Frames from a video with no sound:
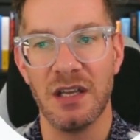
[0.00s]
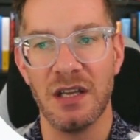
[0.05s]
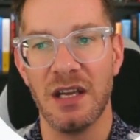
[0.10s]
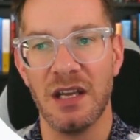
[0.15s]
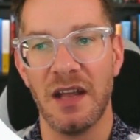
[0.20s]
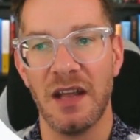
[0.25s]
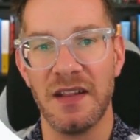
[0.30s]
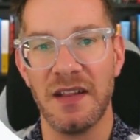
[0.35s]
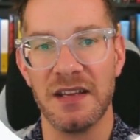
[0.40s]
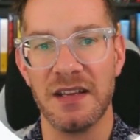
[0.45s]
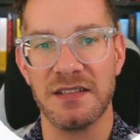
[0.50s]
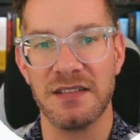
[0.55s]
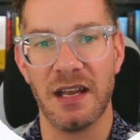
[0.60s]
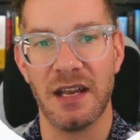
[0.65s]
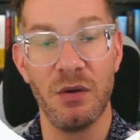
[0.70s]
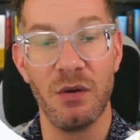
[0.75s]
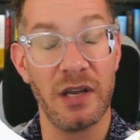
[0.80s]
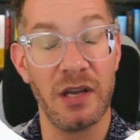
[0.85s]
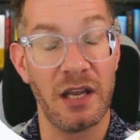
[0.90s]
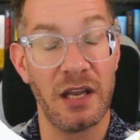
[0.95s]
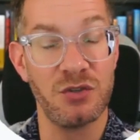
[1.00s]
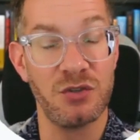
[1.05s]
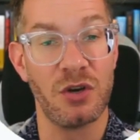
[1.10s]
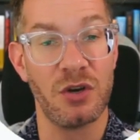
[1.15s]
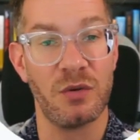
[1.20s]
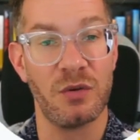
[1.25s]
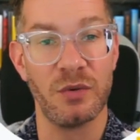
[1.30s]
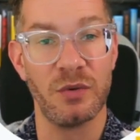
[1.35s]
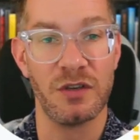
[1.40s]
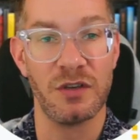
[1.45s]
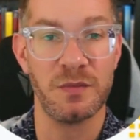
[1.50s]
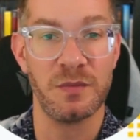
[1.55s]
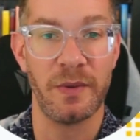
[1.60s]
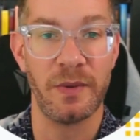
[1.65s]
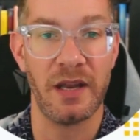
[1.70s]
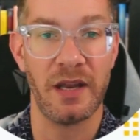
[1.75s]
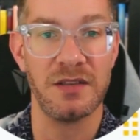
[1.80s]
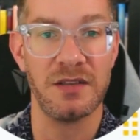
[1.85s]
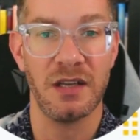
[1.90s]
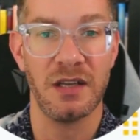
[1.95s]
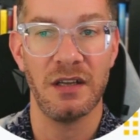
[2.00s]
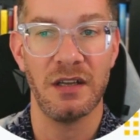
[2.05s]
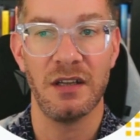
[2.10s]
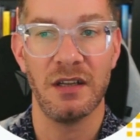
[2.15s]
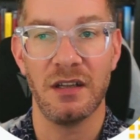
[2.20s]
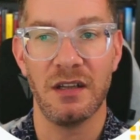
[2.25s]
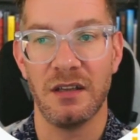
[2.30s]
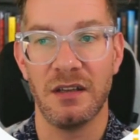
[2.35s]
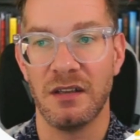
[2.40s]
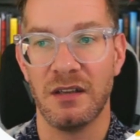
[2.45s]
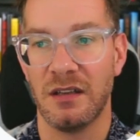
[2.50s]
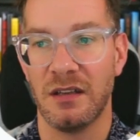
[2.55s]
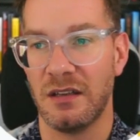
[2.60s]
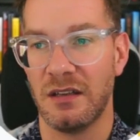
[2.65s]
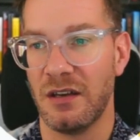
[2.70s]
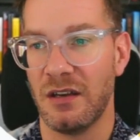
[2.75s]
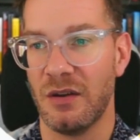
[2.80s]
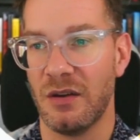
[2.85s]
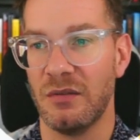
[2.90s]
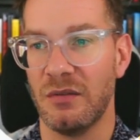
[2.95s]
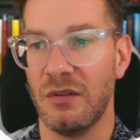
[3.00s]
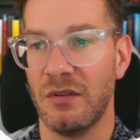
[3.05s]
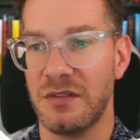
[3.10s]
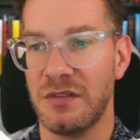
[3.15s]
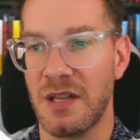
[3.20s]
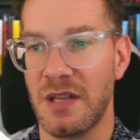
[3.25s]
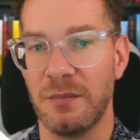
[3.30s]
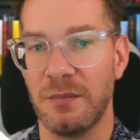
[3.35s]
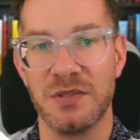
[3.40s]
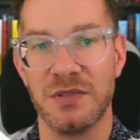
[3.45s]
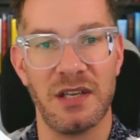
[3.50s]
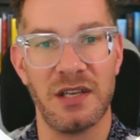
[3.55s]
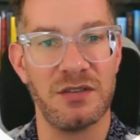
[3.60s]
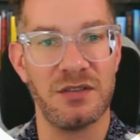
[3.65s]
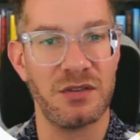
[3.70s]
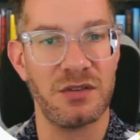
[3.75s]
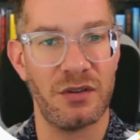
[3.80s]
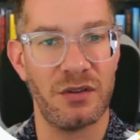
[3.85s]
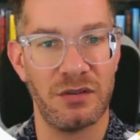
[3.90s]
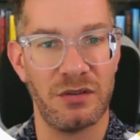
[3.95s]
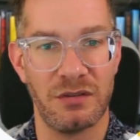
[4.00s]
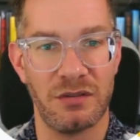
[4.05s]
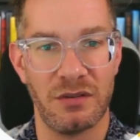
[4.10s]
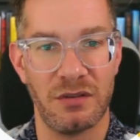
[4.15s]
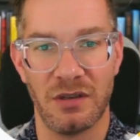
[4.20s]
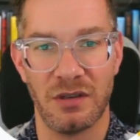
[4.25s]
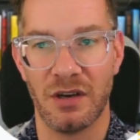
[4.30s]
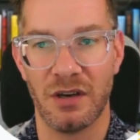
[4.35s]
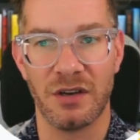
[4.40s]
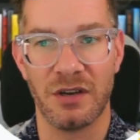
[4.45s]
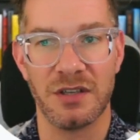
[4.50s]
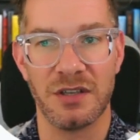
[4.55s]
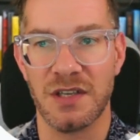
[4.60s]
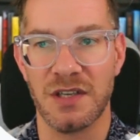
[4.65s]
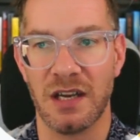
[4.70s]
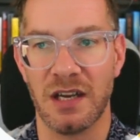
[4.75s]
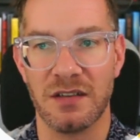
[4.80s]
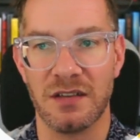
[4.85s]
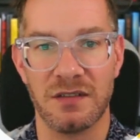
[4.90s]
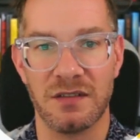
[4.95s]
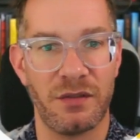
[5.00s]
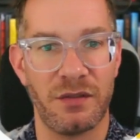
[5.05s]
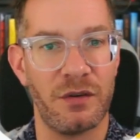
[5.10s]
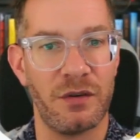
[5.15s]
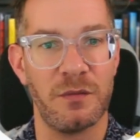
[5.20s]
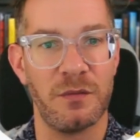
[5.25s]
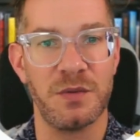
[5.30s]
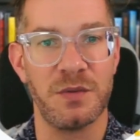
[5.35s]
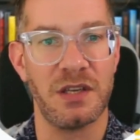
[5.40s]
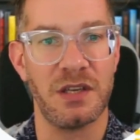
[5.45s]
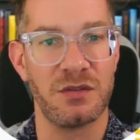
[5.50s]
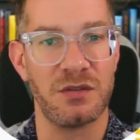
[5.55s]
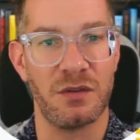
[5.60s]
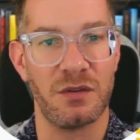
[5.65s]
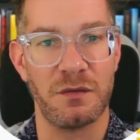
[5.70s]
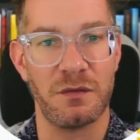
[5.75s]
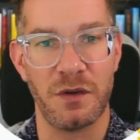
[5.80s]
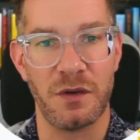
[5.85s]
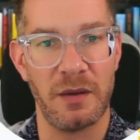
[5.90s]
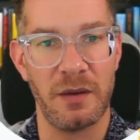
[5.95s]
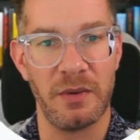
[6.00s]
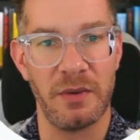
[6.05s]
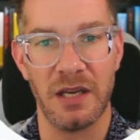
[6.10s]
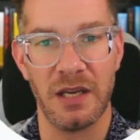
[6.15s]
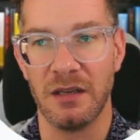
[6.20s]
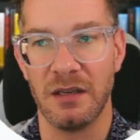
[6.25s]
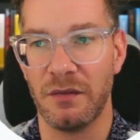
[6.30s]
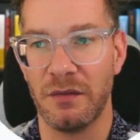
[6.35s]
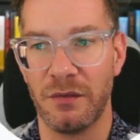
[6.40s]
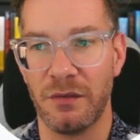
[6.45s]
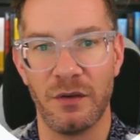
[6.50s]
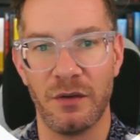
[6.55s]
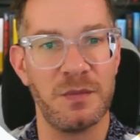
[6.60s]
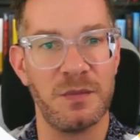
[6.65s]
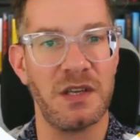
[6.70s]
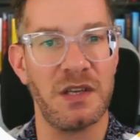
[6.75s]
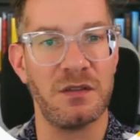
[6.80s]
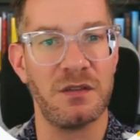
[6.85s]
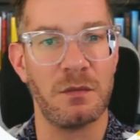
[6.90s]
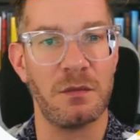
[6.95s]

And they say, okay, sure, we're going to spend 10% on an architect, 30% on framing, 30% on